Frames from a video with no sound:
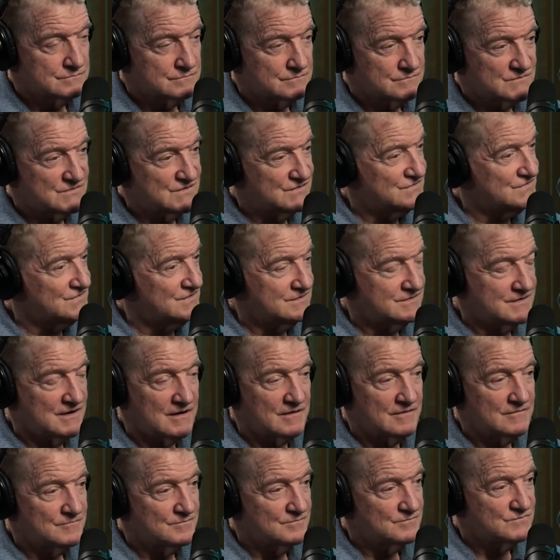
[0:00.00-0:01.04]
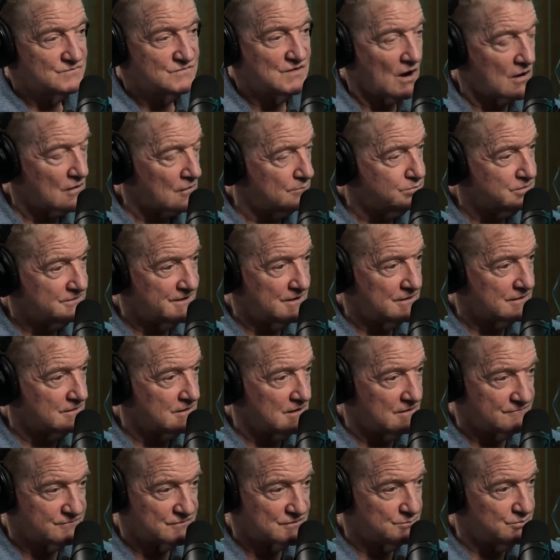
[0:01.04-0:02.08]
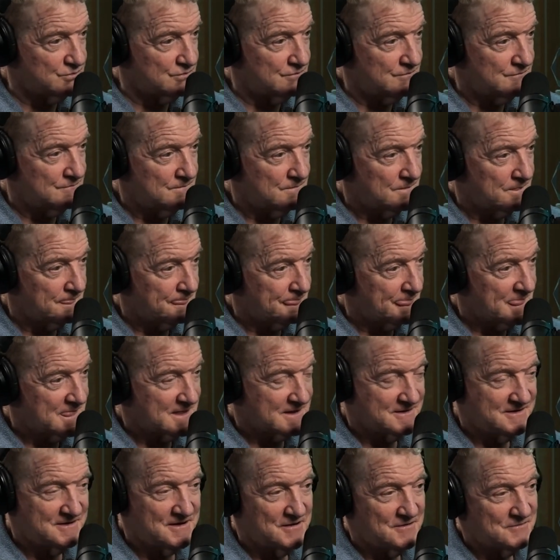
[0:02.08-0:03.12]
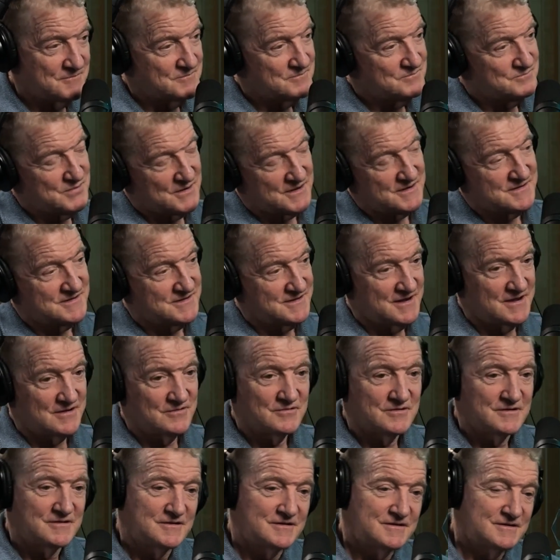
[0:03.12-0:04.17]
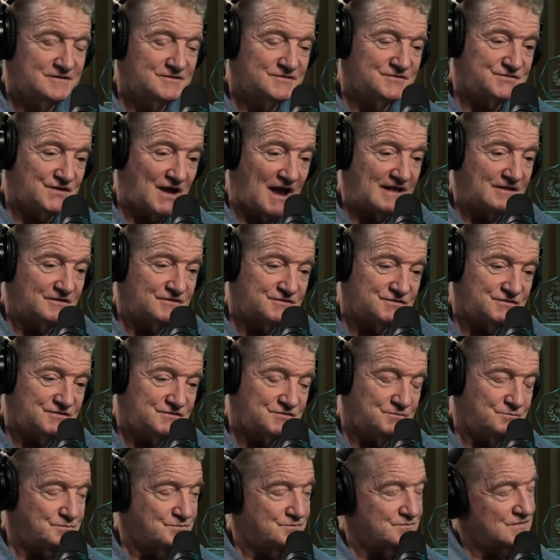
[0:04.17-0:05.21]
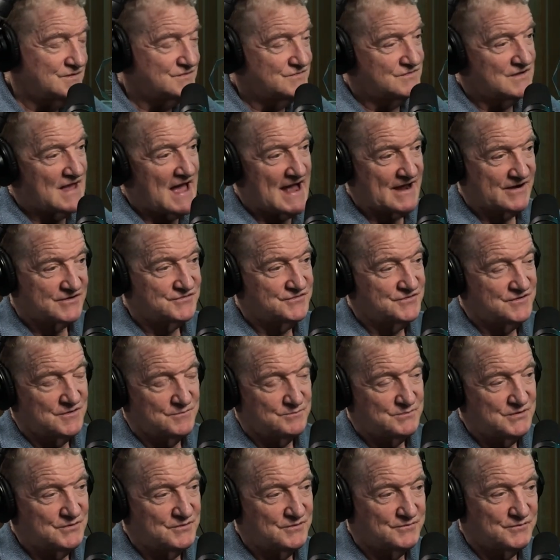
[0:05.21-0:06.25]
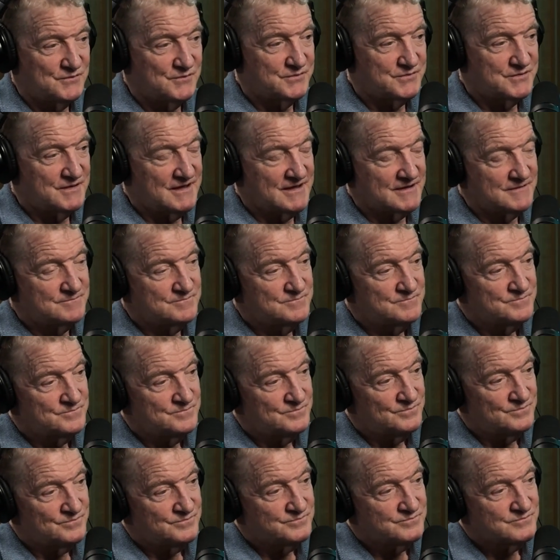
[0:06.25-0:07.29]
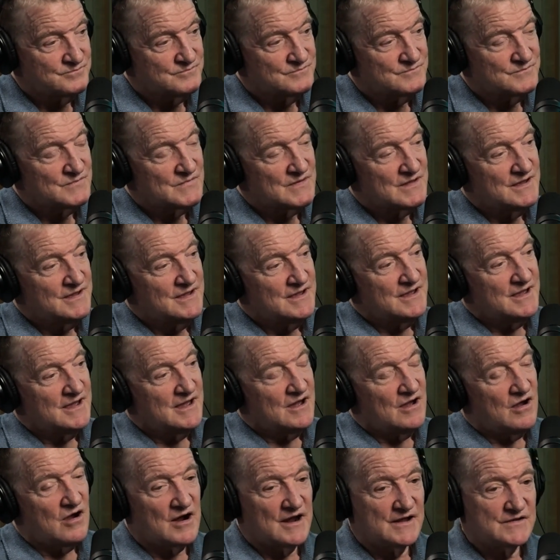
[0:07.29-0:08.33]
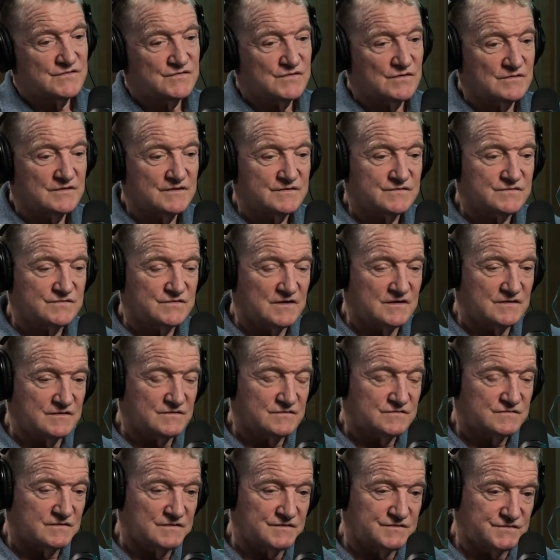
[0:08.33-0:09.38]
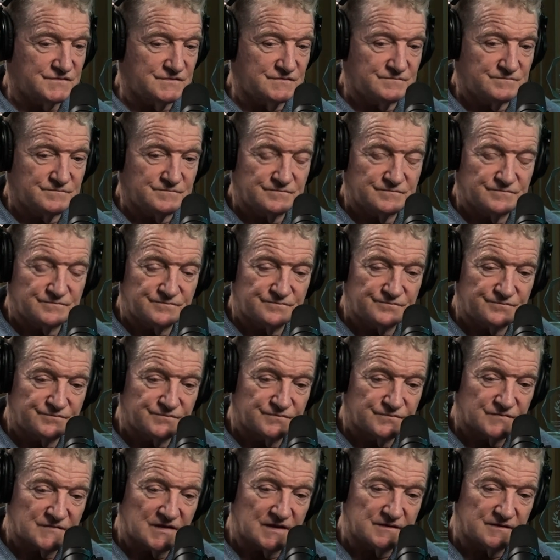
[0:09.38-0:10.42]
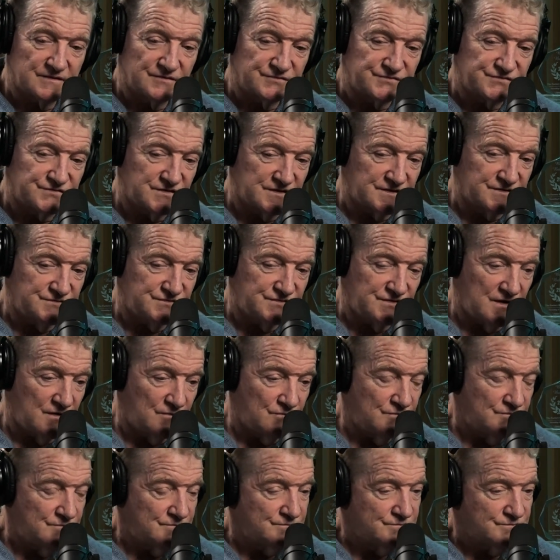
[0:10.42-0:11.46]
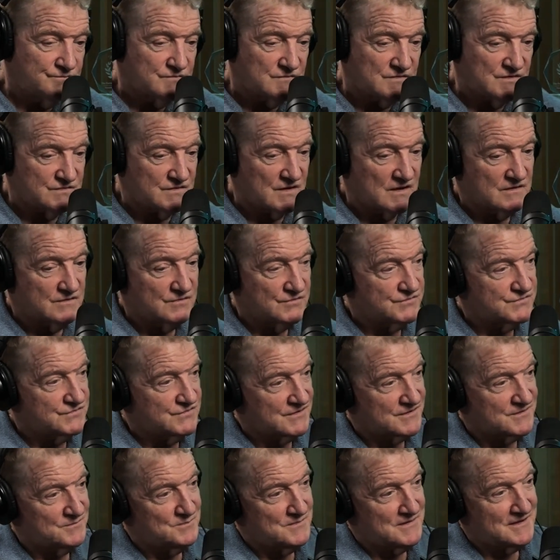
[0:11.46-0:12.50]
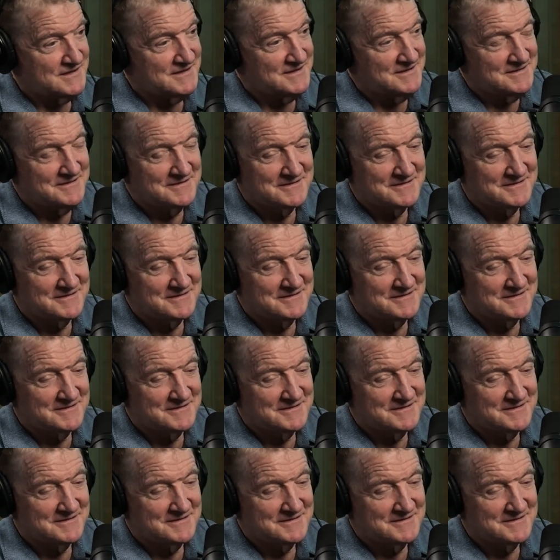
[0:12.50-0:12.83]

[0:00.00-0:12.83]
Just sit there. Terribly uncomfortable. But silence is actually a beautiful thing. All right, so let's say this. Listen, I'm getting a little sick of Joe. He's getting a little sick of me.